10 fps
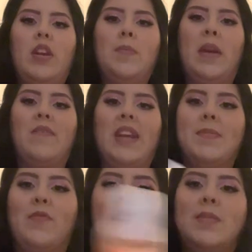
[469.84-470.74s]
in my face
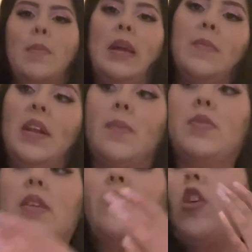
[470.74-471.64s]
before I did my makeup, and I
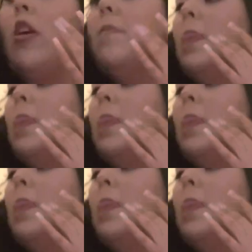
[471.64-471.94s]
completely forgot.